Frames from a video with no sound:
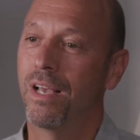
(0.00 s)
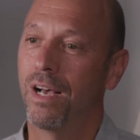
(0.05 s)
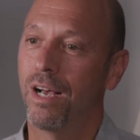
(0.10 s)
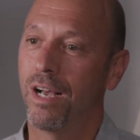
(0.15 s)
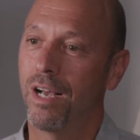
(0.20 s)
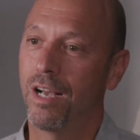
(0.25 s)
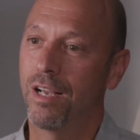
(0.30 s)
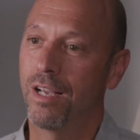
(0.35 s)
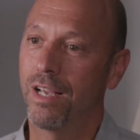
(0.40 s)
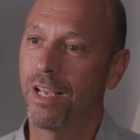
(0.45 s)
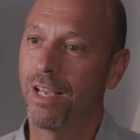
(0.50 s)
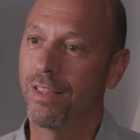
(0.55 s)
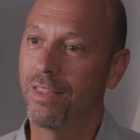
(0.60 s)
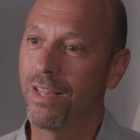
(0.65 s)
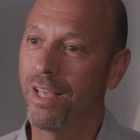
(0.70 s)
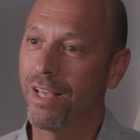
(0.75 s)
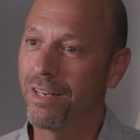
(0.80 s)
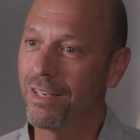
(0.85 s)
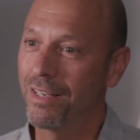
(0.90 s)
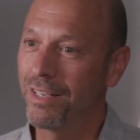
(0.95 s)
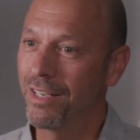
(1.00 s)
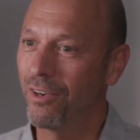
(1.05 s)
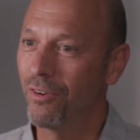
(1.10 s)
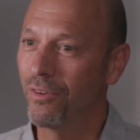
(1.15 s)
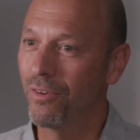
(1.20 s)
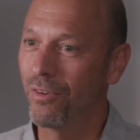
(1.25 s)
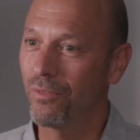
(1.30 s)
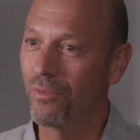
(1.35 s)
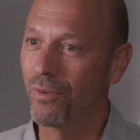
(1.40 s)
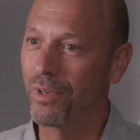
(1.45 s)
Uh, and then, you
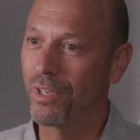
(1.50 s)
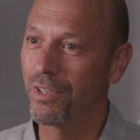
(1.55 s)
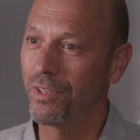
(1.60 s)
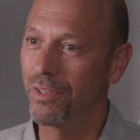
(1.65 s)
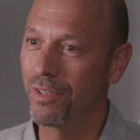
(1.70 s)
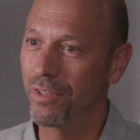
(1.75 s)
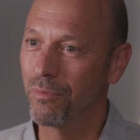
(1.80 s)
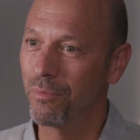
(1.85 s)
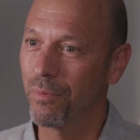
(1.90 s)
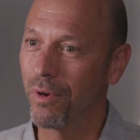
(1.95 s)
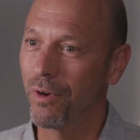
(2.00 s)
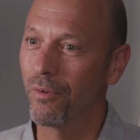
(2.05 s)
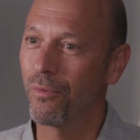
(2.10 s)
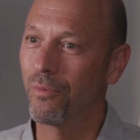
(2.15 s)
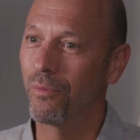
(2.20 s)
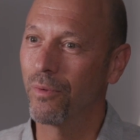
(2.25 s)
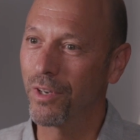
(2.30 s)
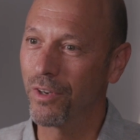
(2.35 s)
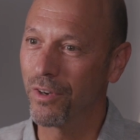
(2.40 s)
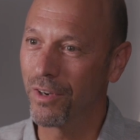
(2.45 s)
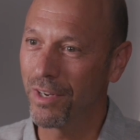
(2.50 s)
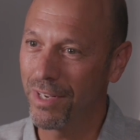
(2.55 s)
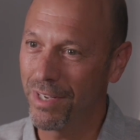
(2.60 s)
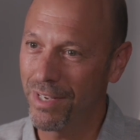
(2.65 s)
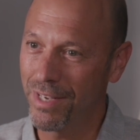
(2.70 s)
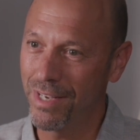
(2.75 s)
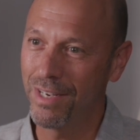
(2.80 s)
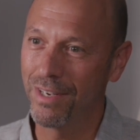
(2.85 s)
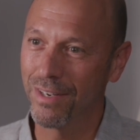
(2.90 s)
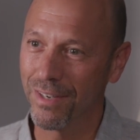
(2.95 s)
know, when, but when you're
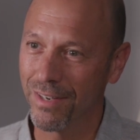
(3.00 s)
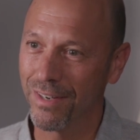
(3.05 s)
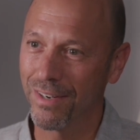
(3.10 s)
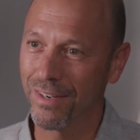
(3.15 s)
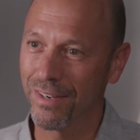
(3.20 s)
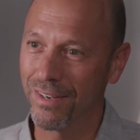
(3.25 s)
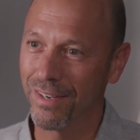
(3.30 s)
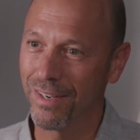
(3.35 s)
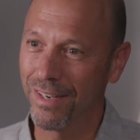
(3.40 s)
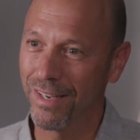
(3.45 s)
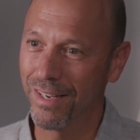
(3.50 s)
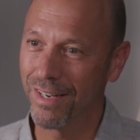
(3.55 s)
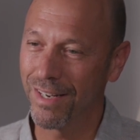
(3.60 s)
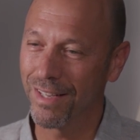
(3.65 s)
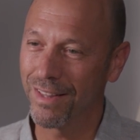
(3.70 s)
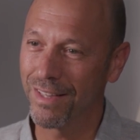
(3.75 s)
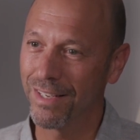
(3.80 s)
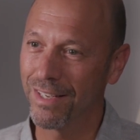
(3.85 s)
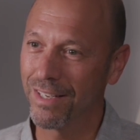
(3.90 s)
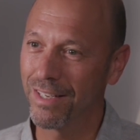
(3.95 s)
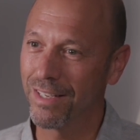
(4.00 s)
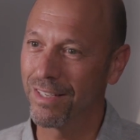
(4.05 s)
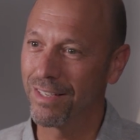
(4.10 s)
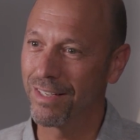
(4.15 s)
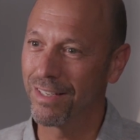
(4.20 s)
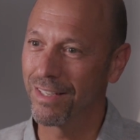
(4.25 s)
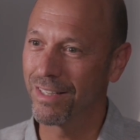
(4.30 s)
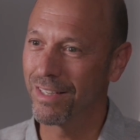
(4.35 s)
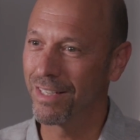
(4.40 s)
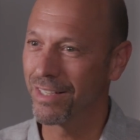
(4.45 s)
here, and I think
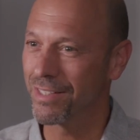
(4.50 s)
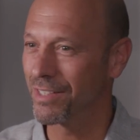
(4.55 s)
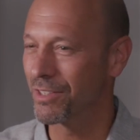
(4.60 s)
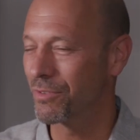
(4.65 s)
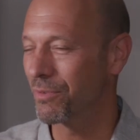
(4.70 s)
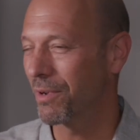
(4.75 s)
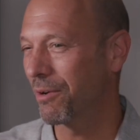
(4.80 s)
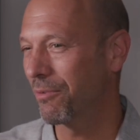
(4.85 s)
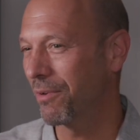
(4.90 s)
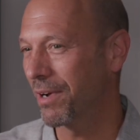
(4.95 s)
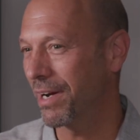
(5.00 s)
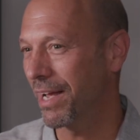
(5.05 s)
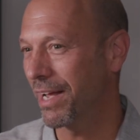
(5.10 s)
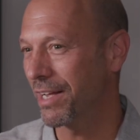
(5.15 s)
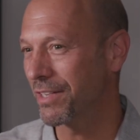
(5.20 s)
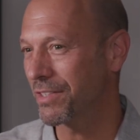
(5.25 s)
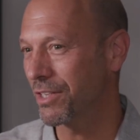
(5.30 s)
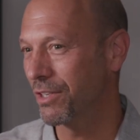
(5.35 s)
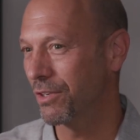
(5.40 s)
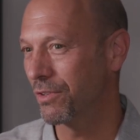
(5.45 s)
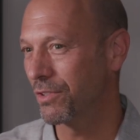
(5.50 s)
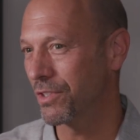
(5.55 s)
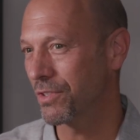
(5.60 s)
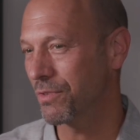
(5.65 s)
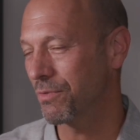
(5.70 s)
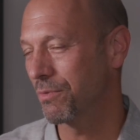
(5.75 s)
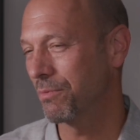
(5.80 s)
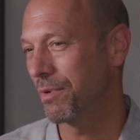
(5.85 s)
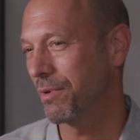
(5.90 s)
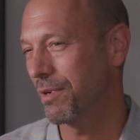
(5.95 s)
uh, this is what I want to ask you
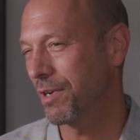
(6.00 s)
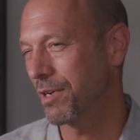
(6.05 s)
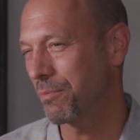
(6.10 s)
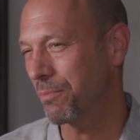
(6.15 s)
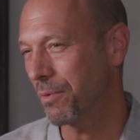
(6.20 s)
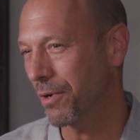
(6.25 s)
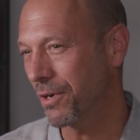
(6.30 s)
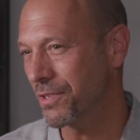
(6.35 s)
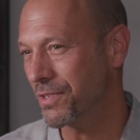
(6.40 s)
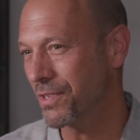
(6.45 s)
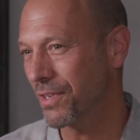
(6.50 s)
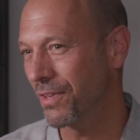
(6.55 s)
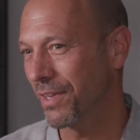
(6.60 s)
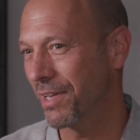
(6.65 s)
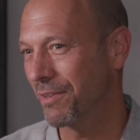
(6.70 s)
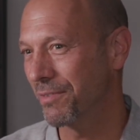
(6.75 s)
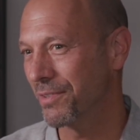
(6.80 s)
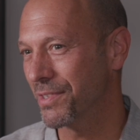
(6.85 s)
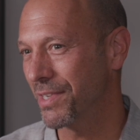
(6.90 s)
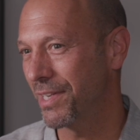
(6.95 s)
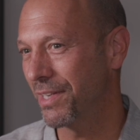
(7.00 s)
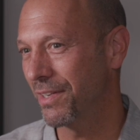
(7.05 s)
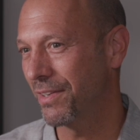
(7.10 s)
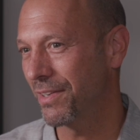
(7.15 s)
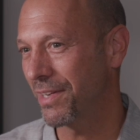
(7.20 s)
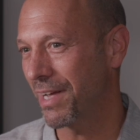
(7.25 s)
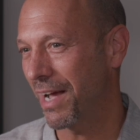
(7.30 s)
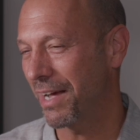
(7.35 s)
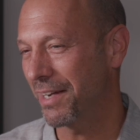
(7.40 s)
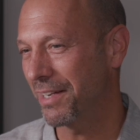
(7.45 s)
just from on a personal level, saying you
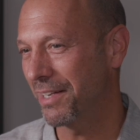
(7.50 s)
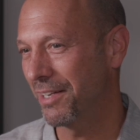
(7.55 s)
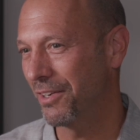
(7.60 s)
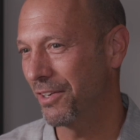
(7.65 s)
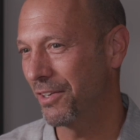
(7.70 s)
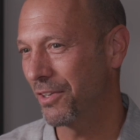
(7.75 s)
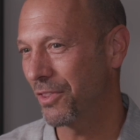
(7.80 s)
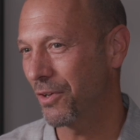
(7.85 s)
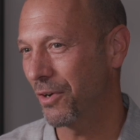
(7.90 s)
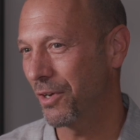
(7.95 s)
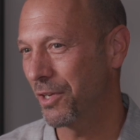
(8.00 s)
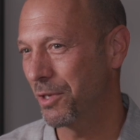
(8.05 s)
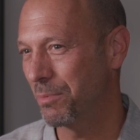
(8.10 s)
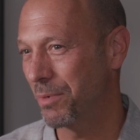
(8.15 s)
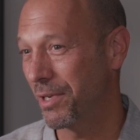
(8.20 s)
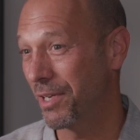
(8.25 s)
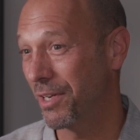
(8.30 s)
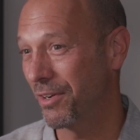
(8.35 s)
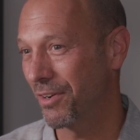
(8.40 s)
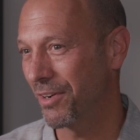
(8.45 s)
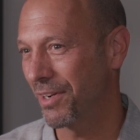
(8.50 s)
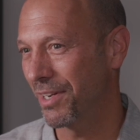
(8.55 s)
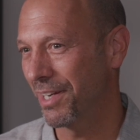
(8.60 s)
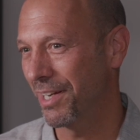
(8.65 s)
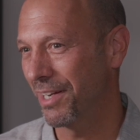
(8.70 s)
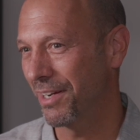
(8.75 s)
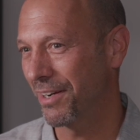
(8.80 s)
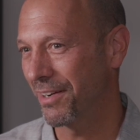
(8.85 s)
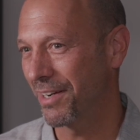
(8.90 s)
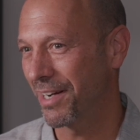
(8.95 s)
got here, you thought you'd be here a
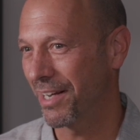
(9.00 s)
year,